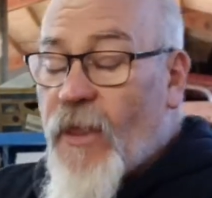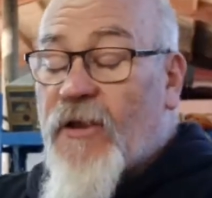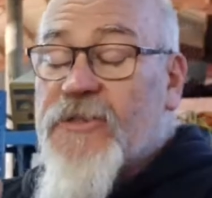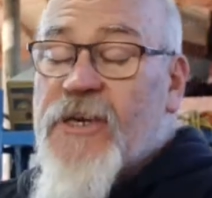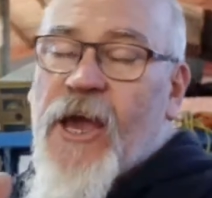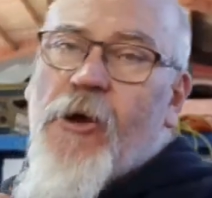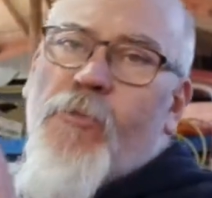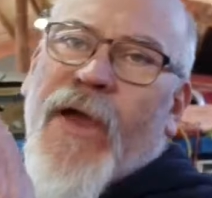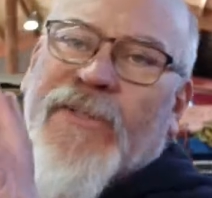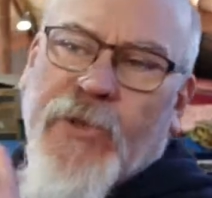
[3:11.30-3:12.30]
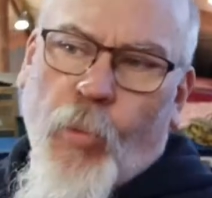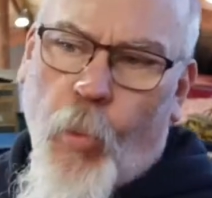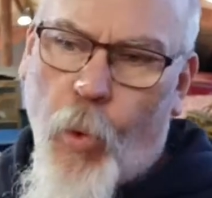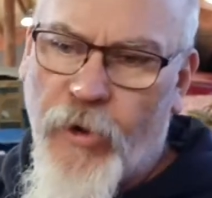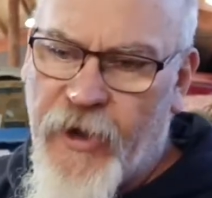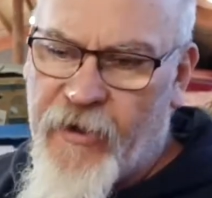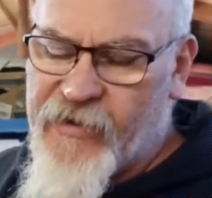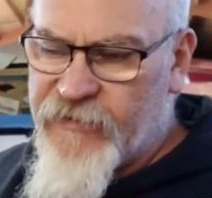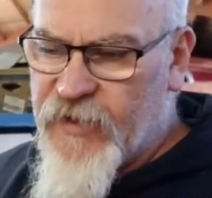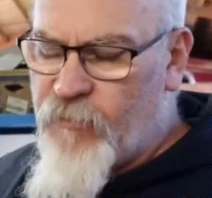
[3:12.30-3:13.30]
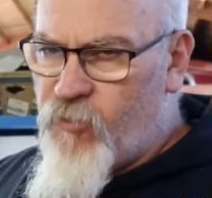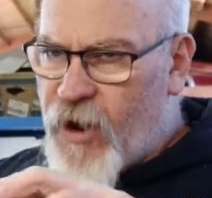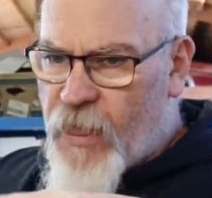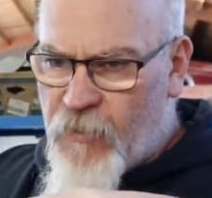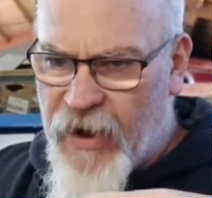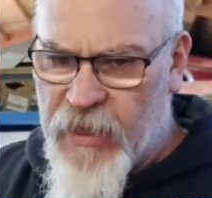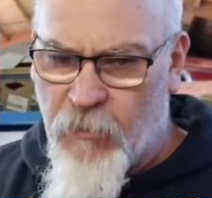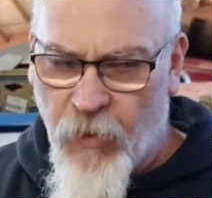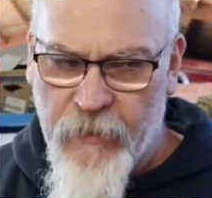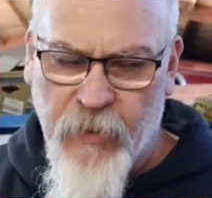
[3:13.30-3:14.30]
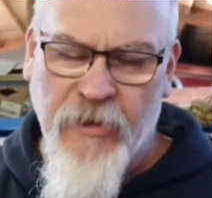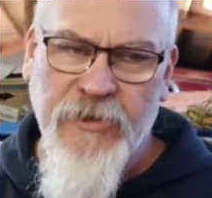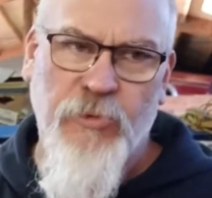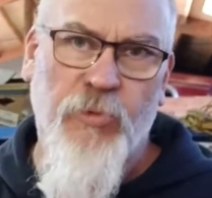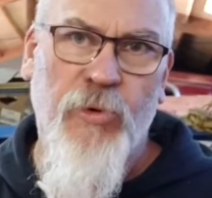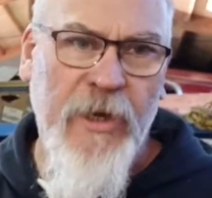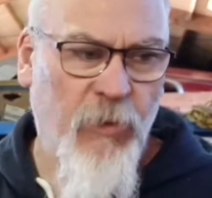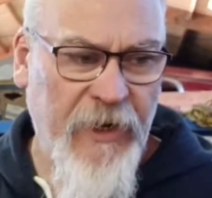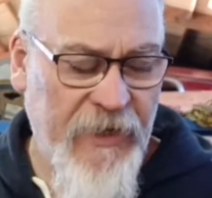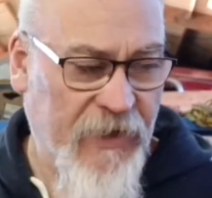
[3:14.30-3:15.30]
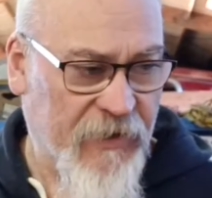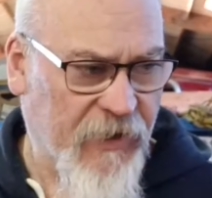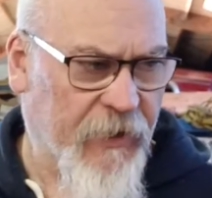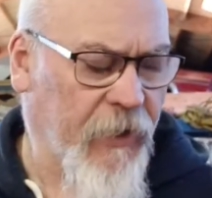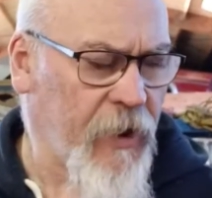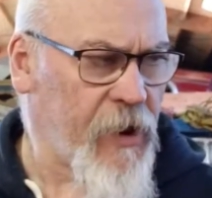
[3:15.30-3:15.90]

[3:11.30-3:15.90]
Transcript: So coming back to the wood for around the back of the body, because we really want to get that done,